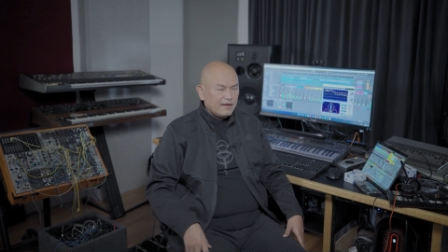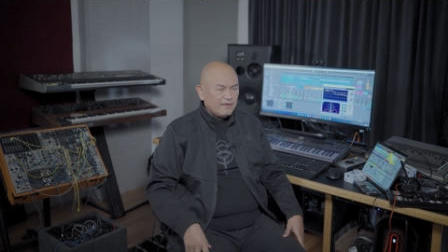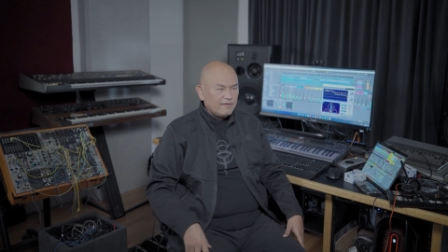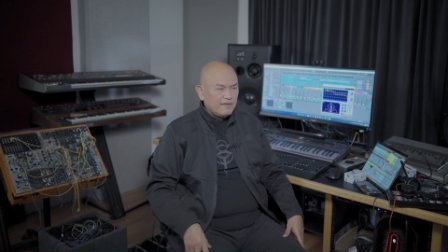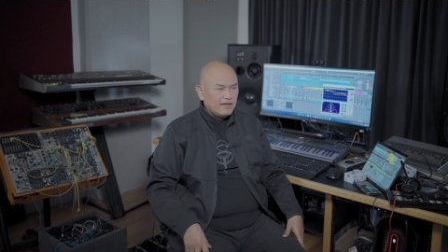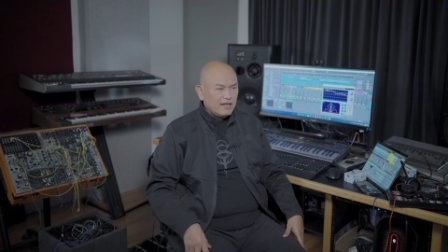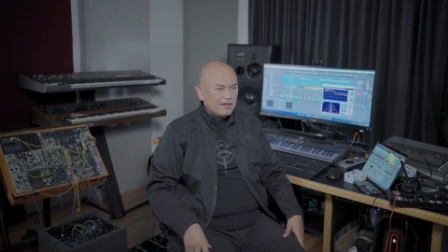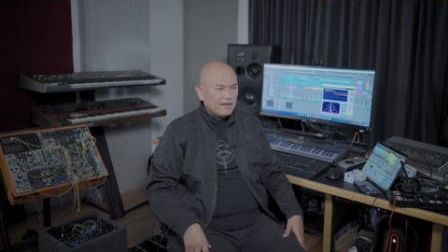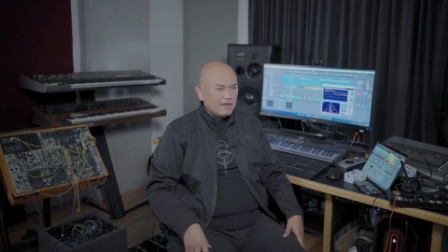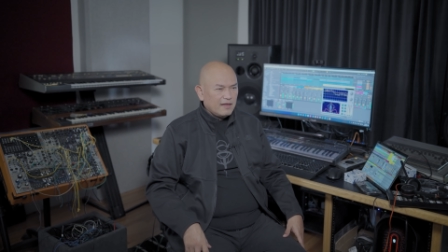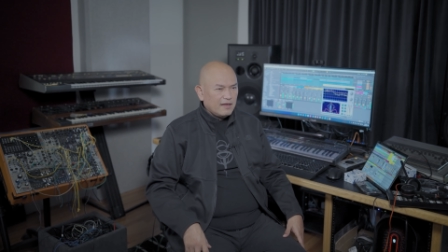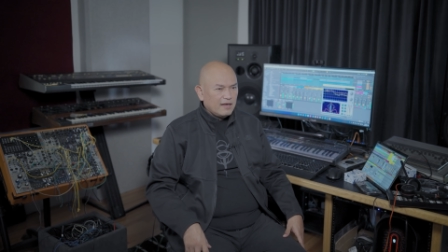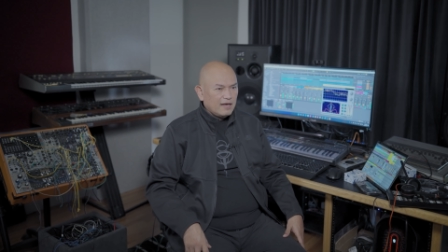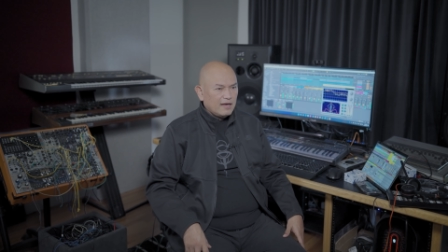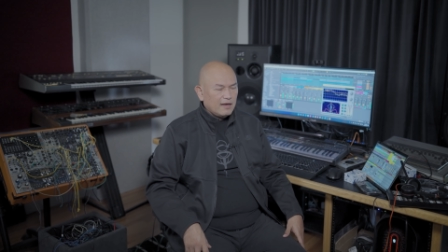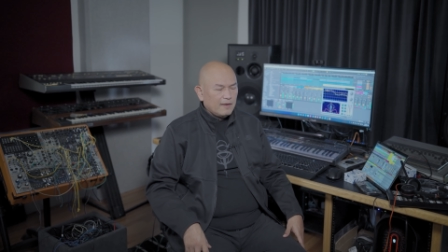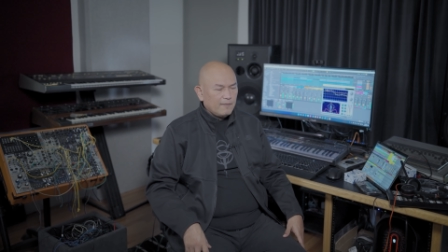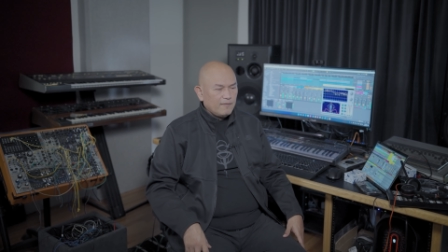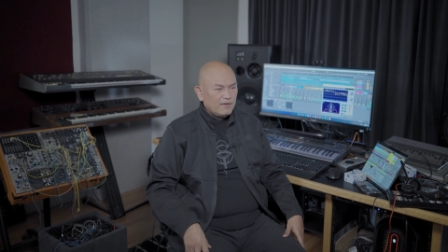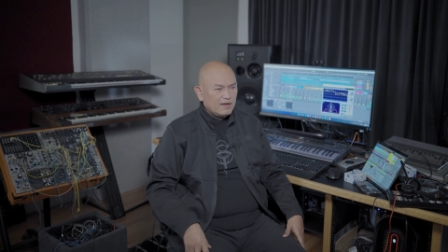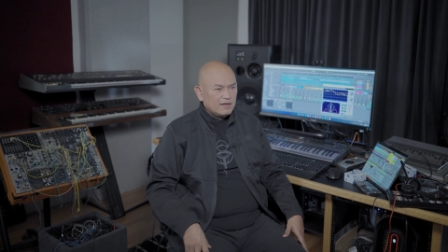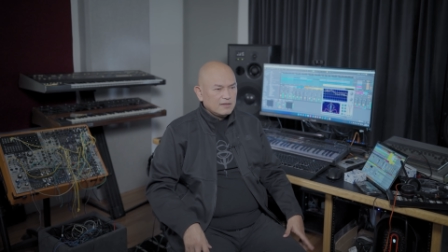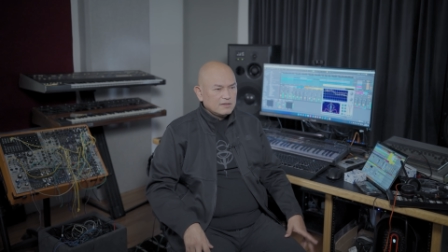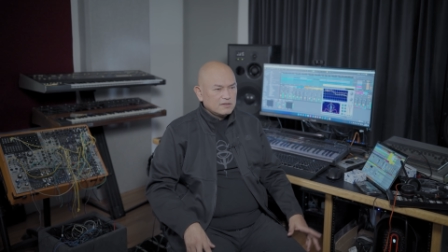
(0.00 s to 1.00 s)
And then
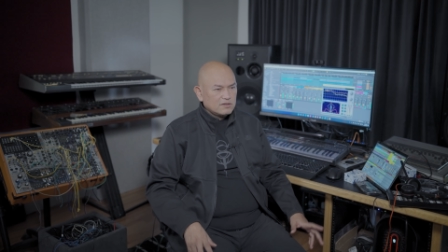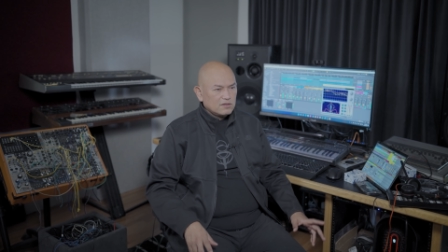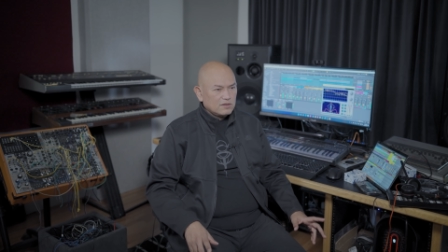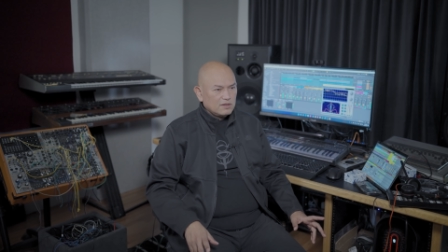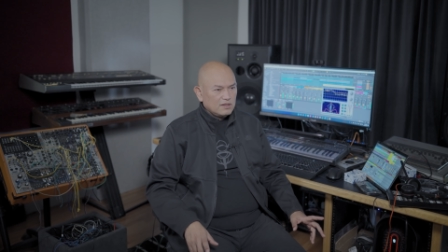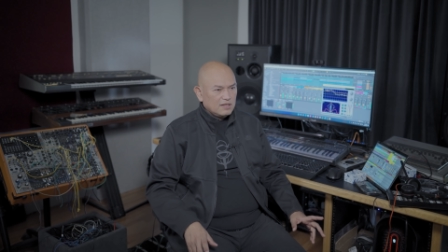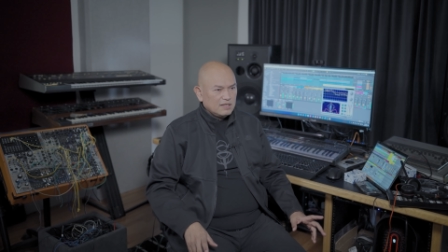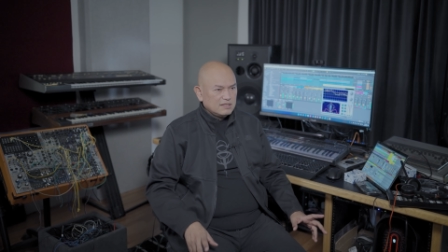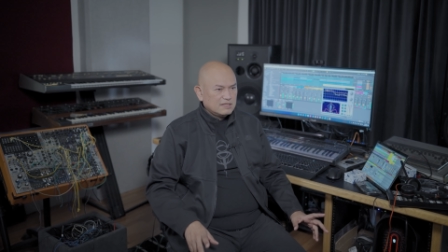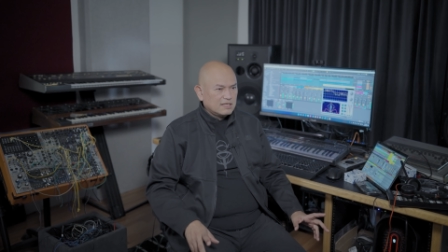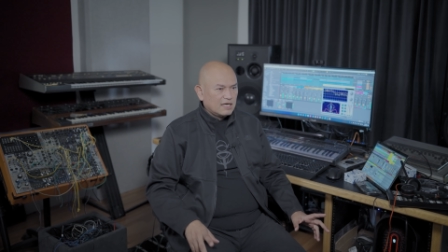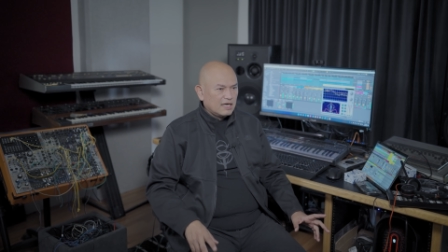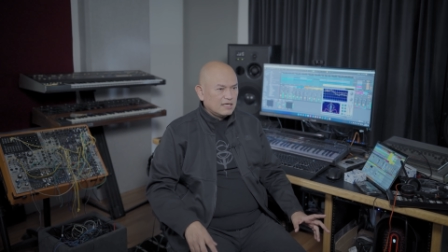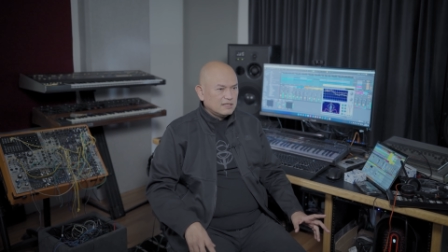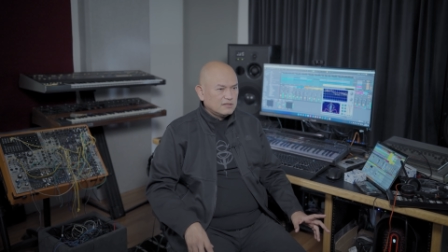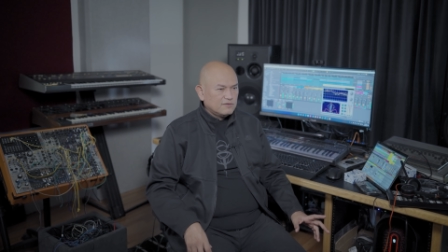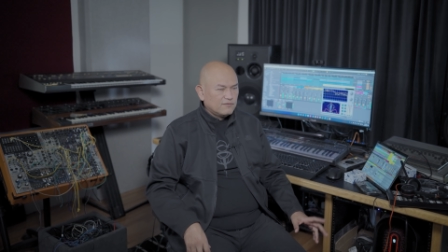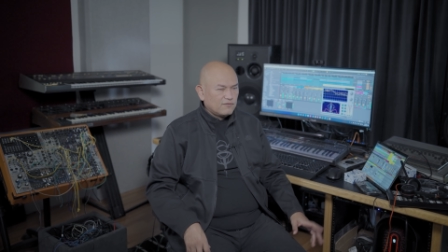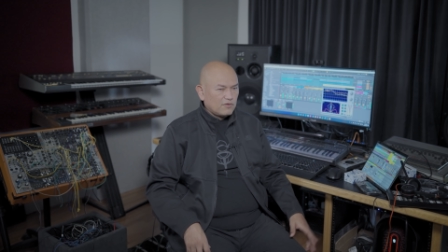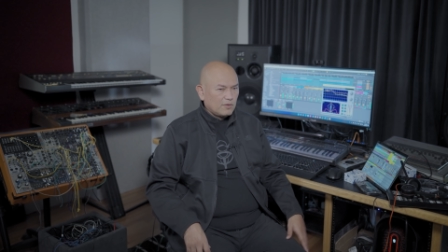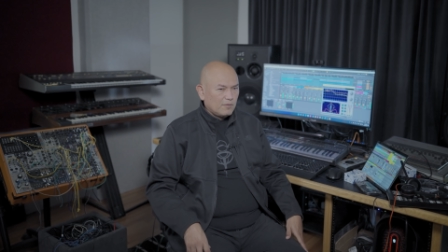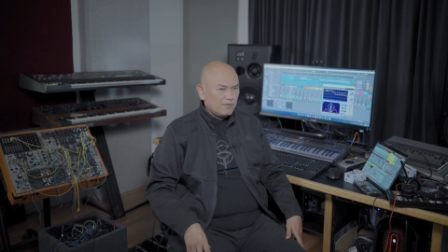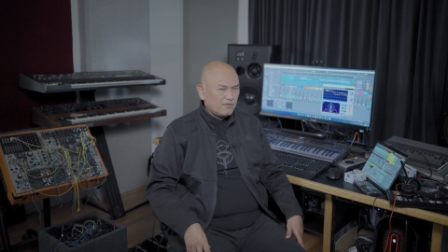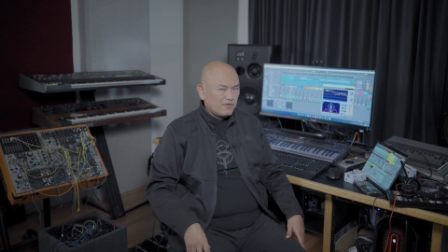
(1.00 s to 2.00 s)
um, there's these guys
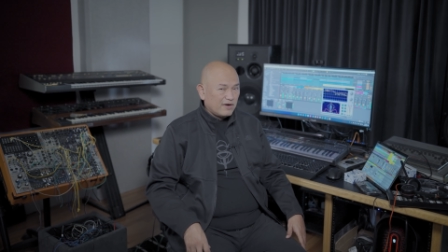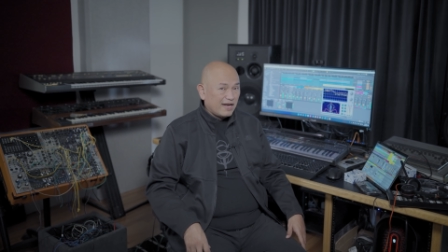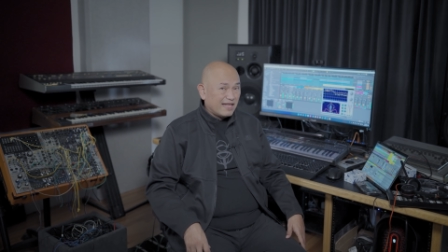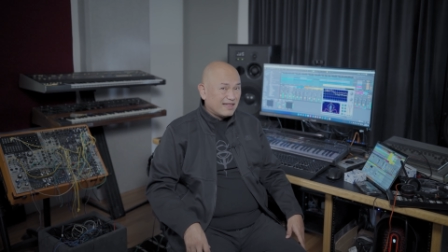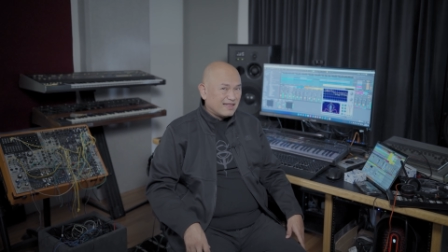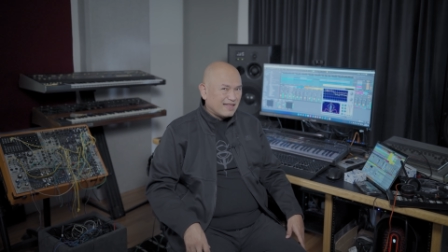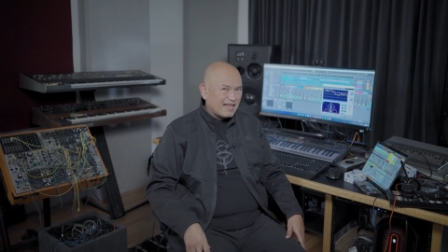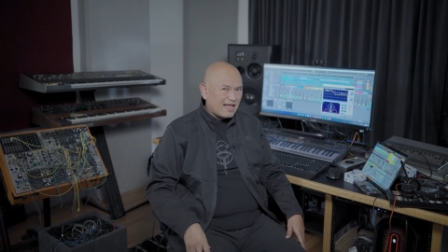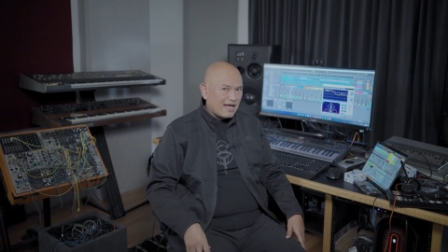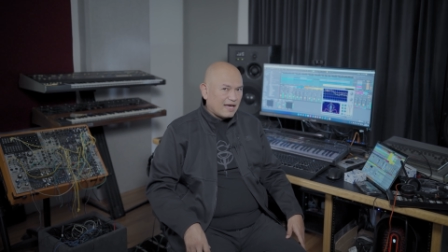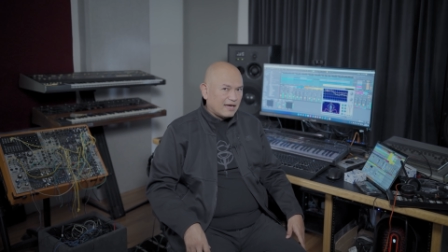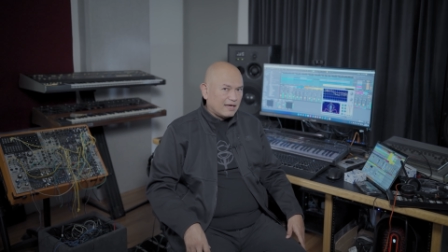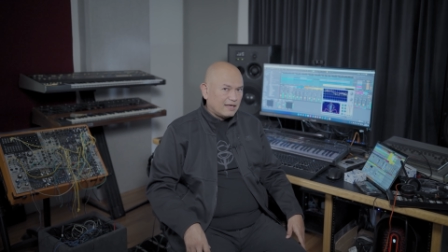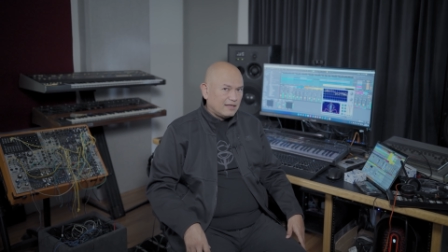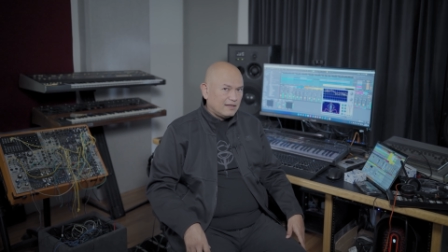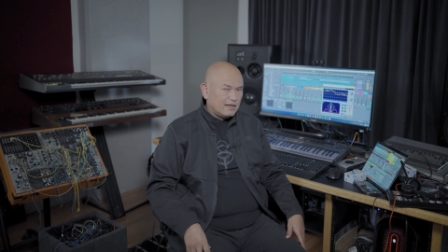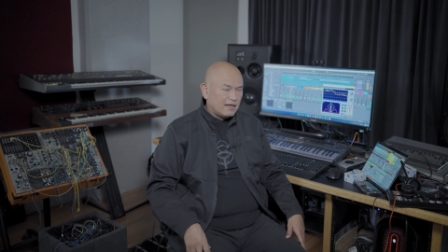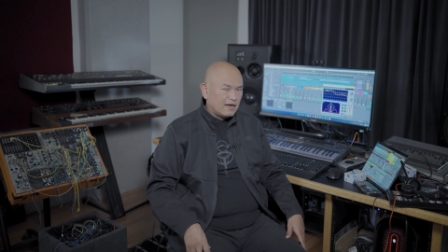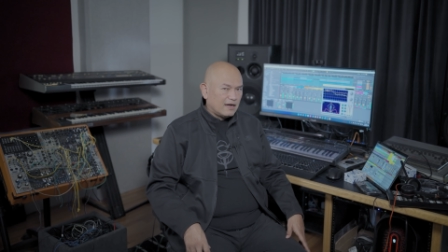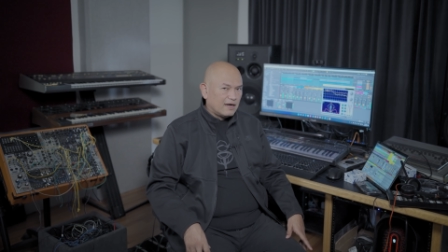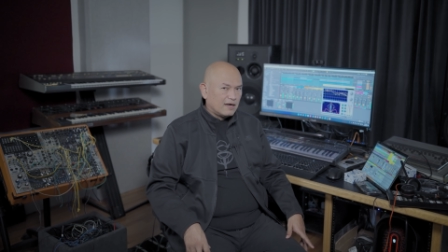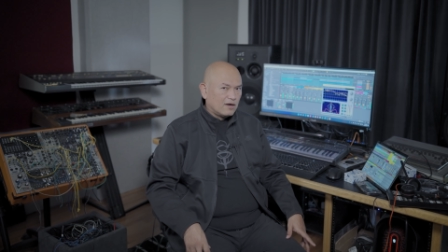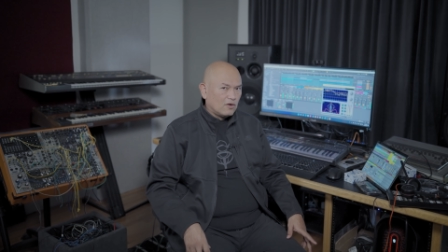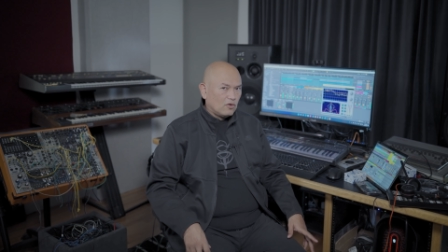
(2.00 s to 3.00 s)
from Redline
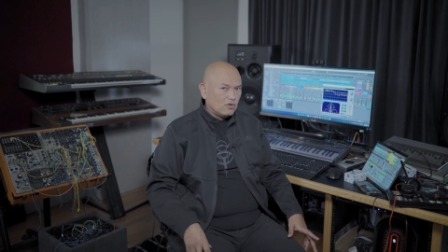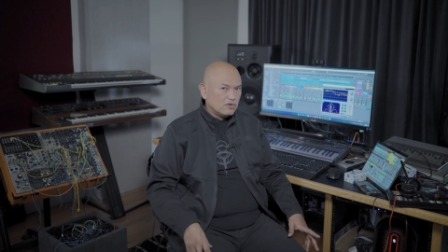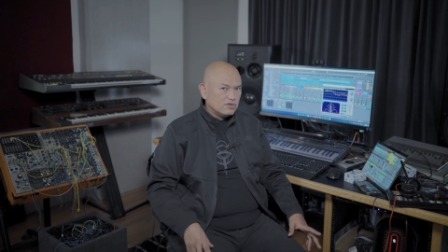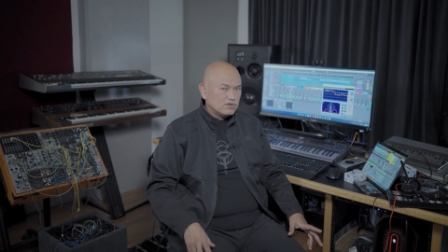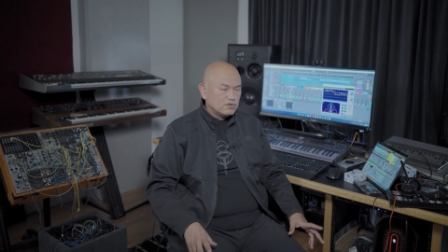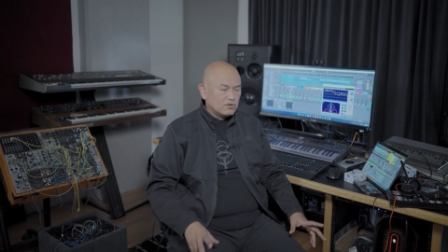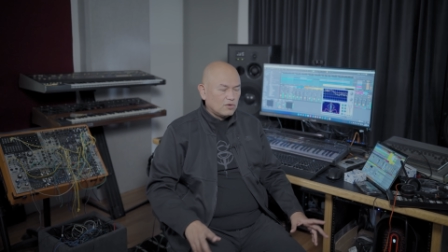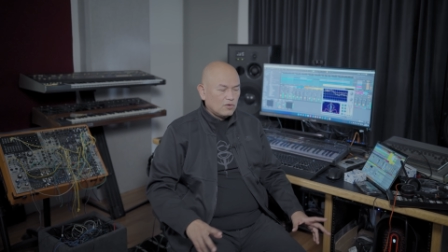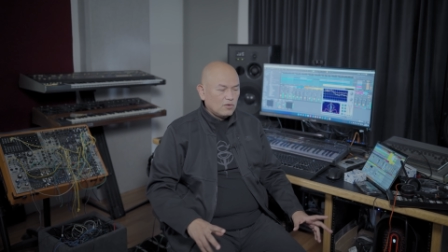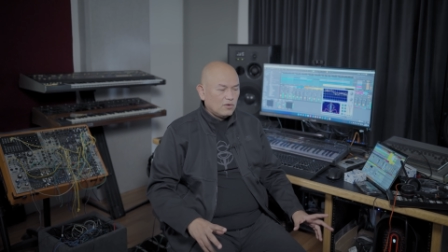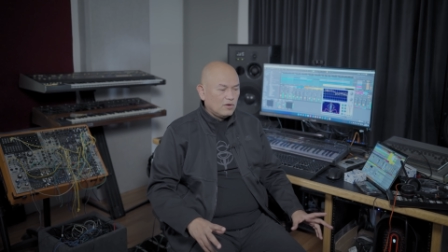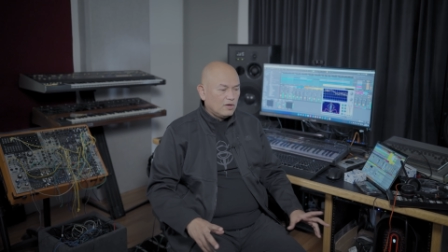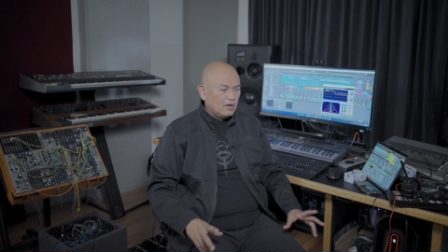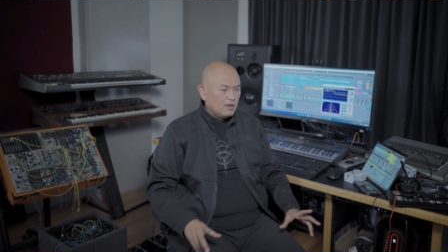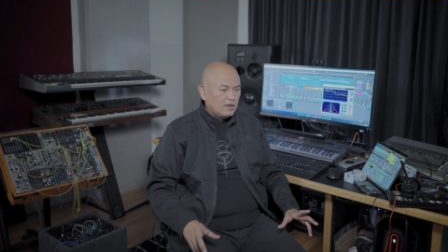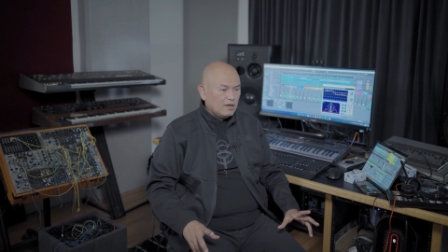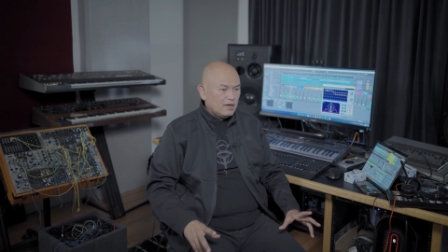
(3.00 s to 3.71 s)
that are also